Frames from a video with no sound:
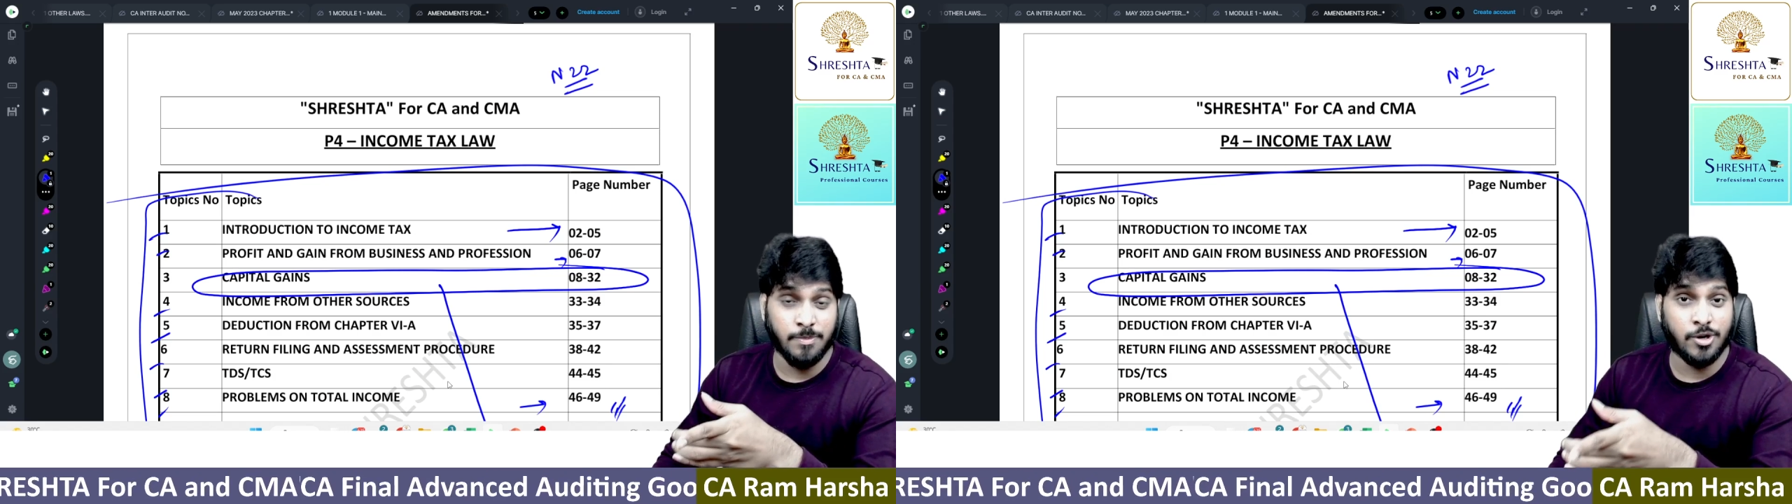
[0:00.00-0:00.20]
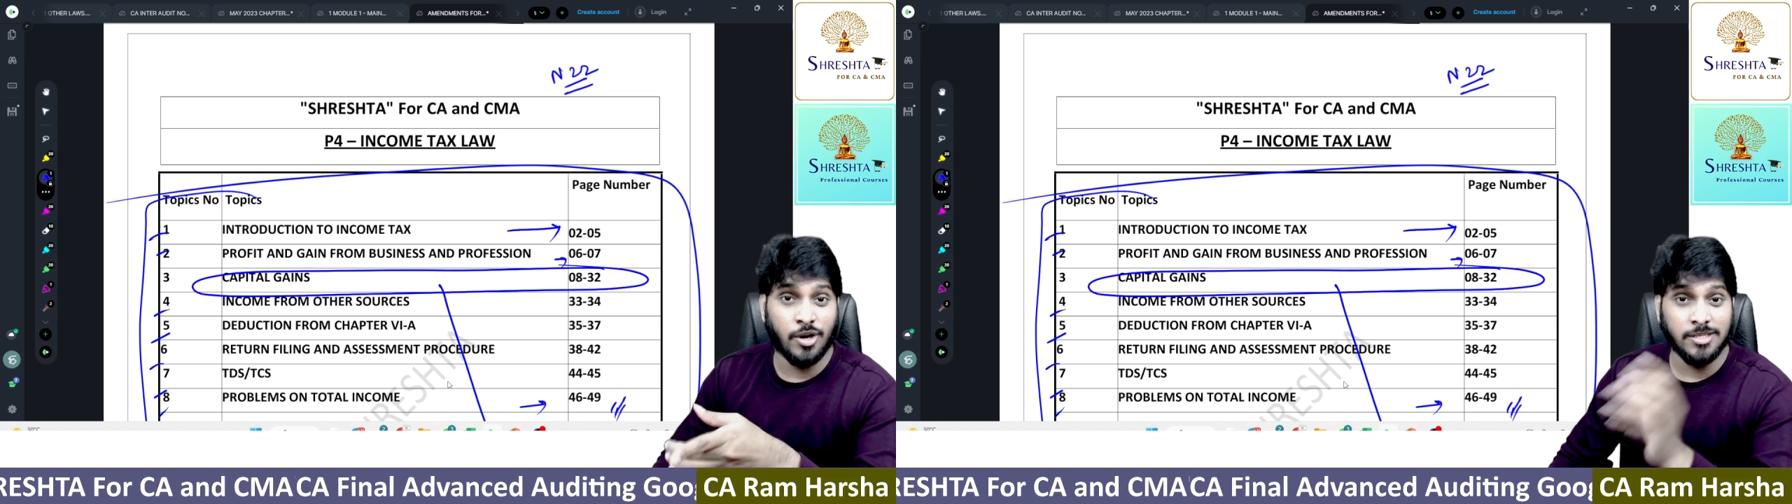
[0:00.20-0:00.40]

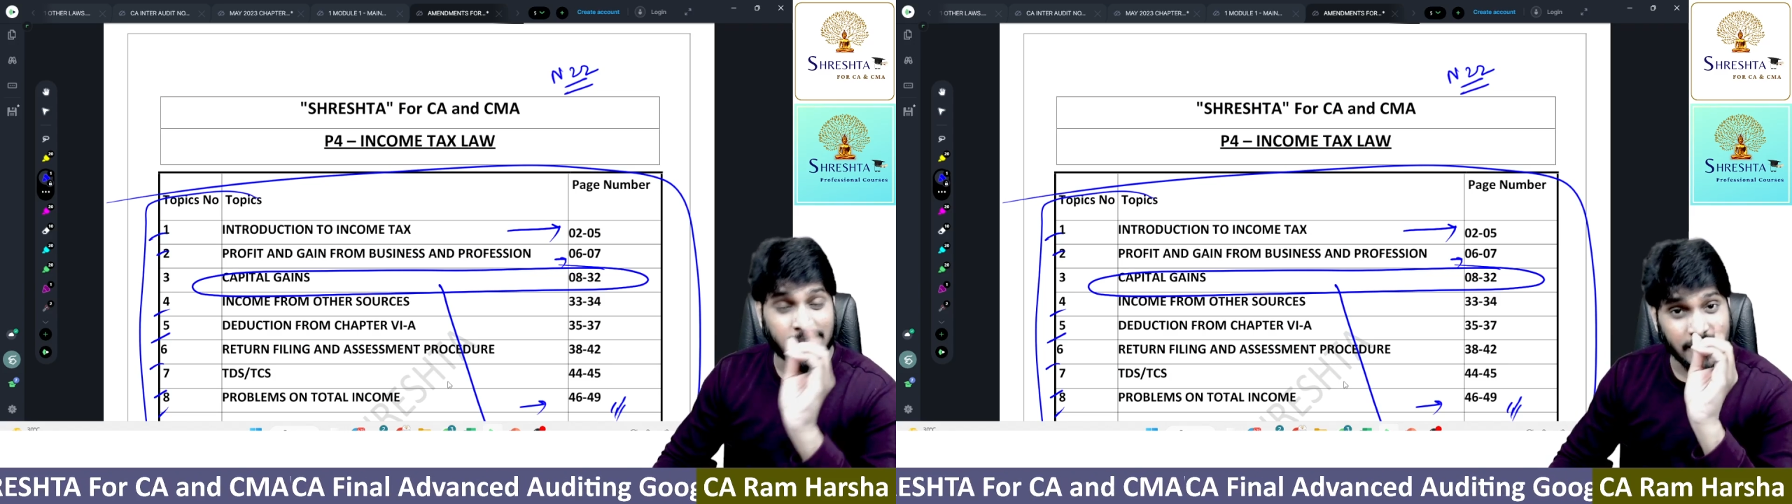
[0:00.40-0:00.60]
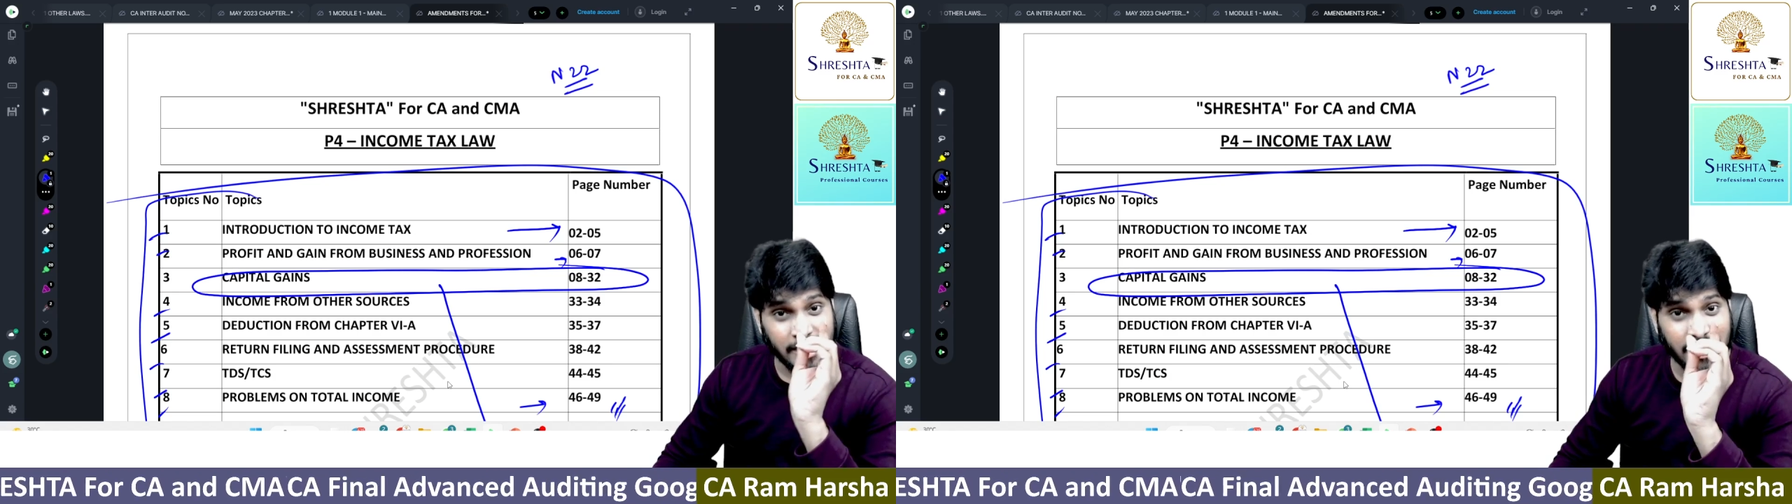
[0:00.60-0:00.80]
because
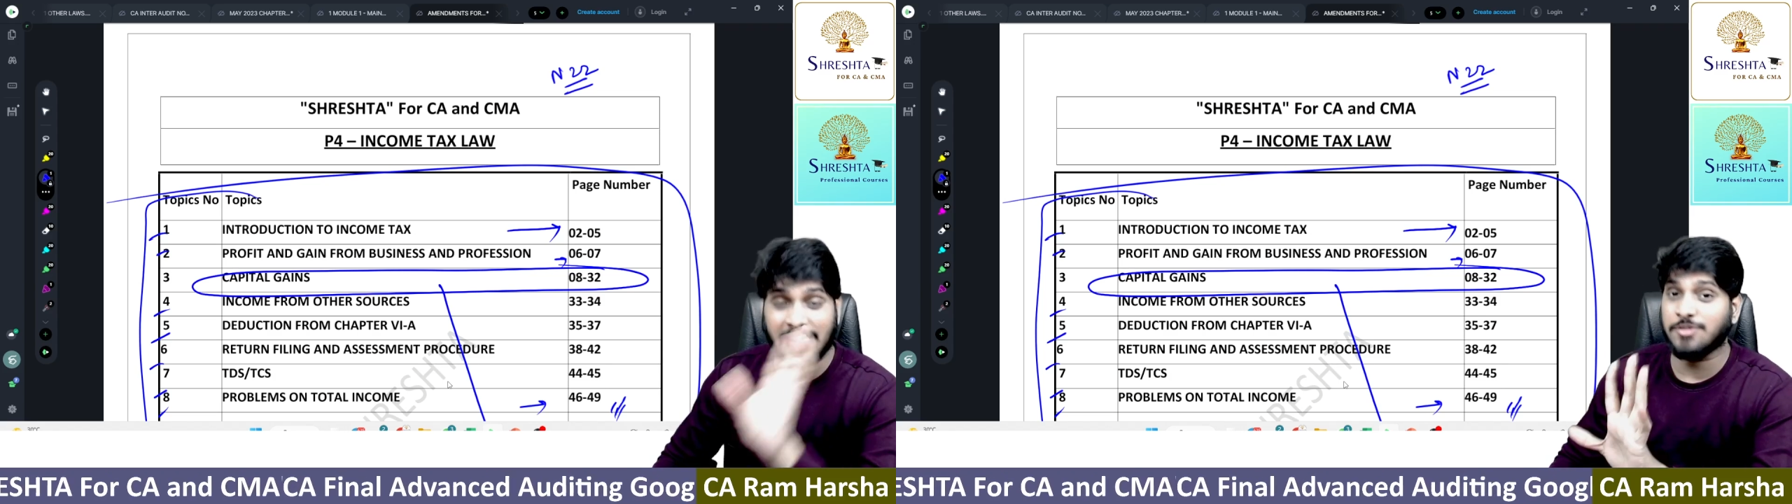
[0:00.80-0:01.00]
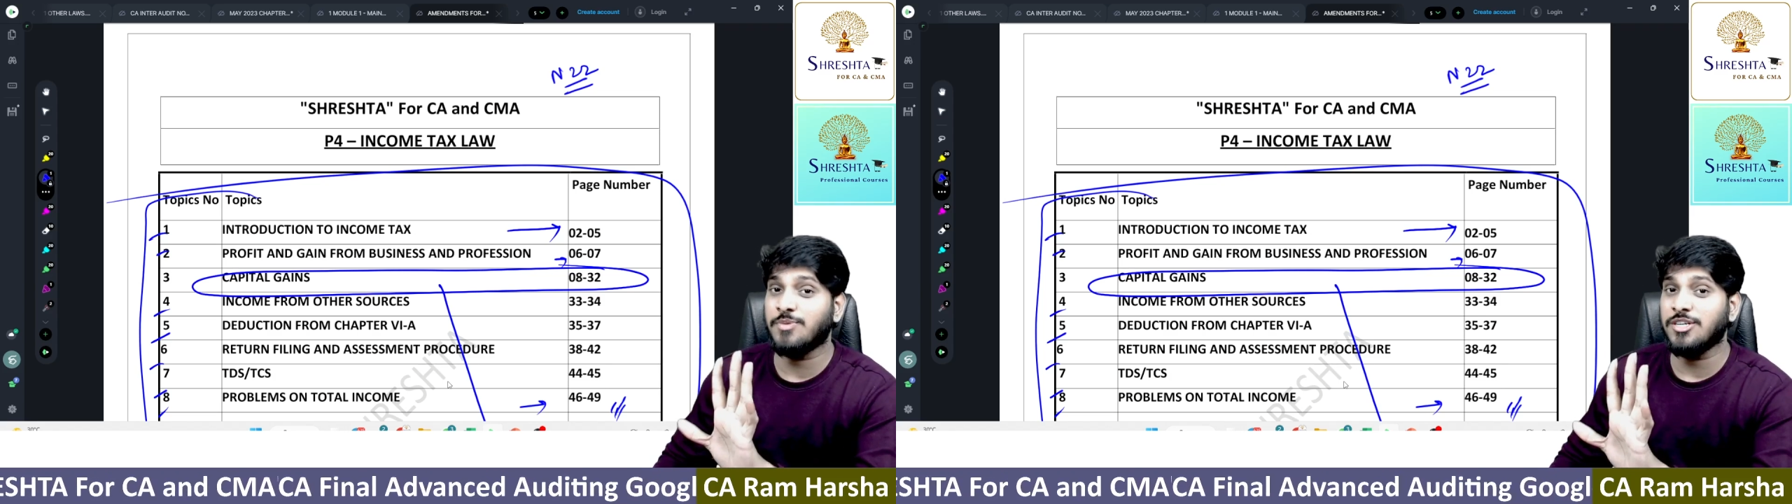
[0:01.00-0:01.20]
year
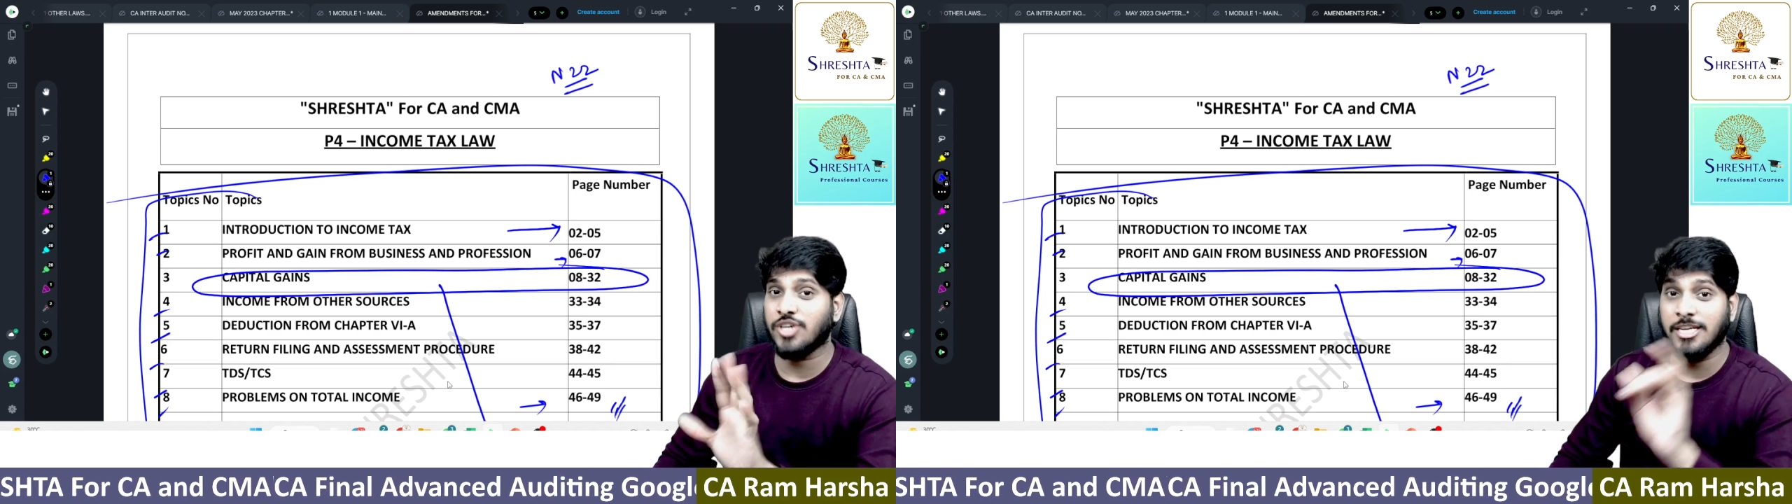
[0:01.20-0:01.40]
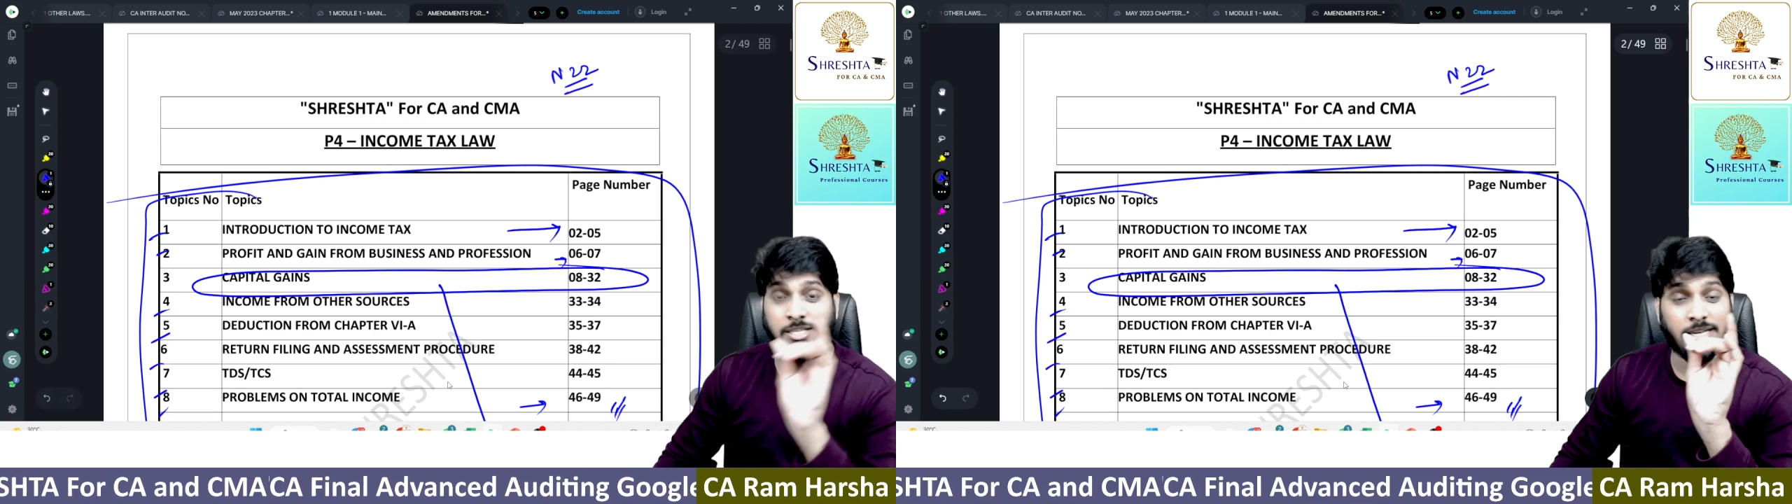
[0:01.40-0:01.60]
has been changed,